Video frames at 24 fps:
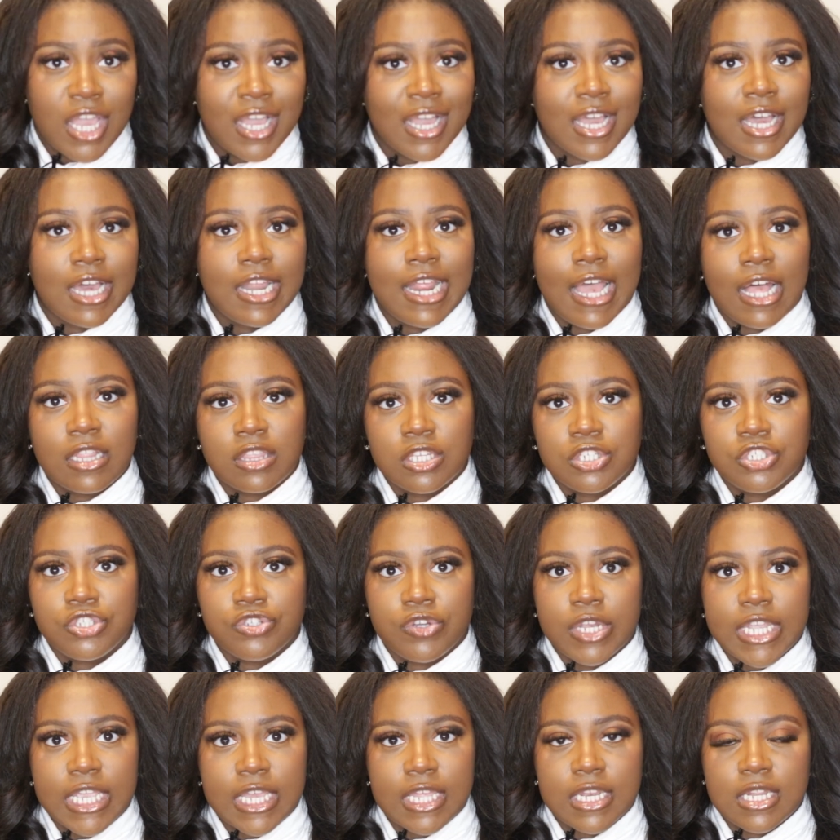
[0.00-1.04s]
Cut out the
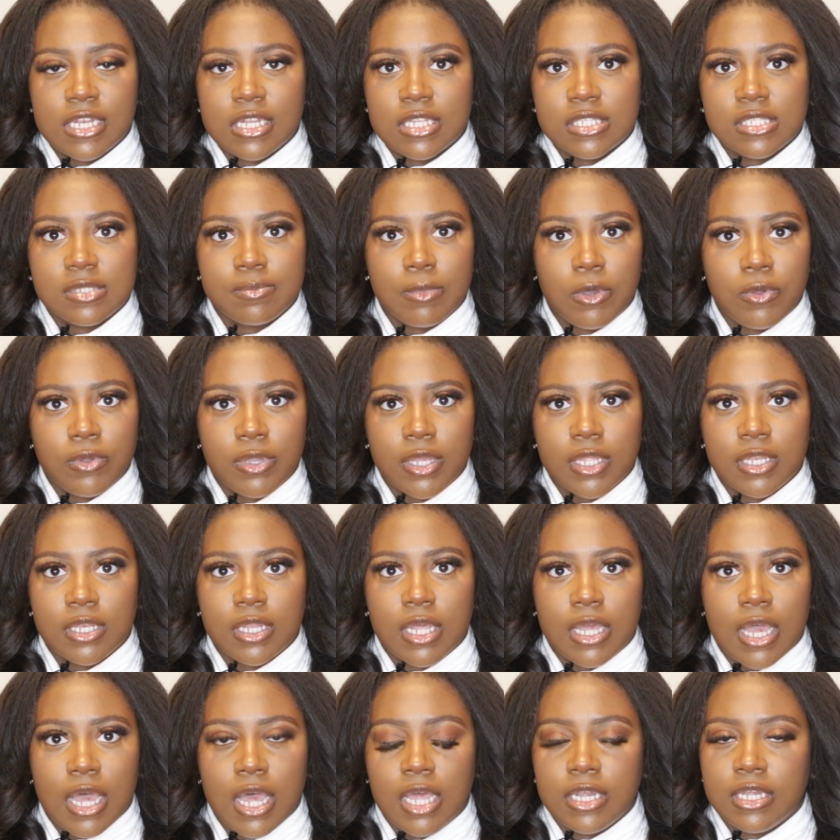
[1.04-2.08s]
drinking and the smoking
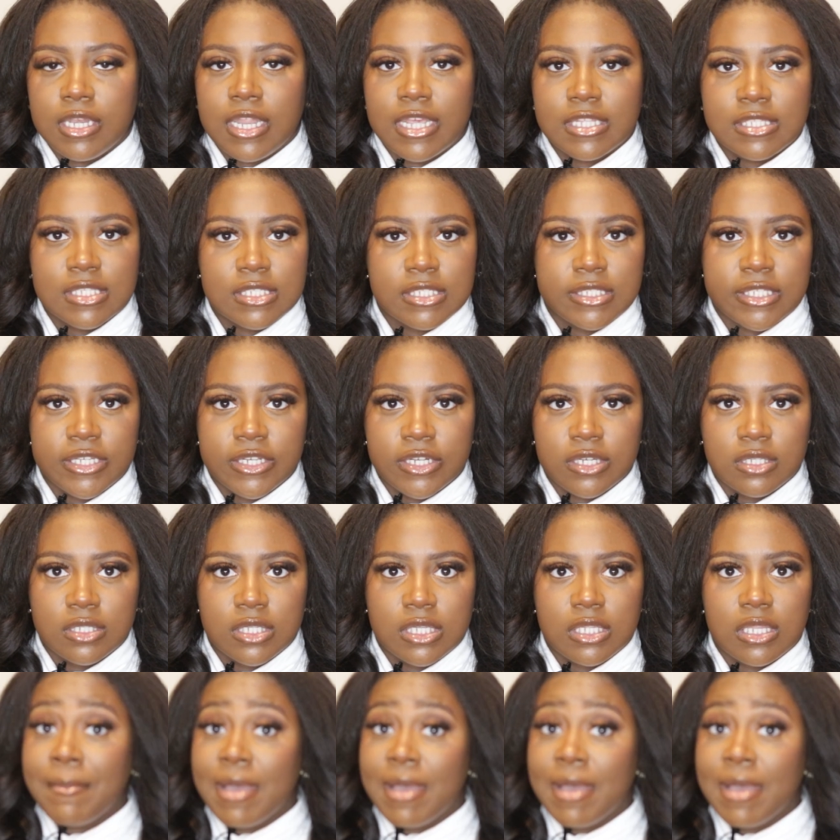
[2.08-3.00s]
unnecessarily.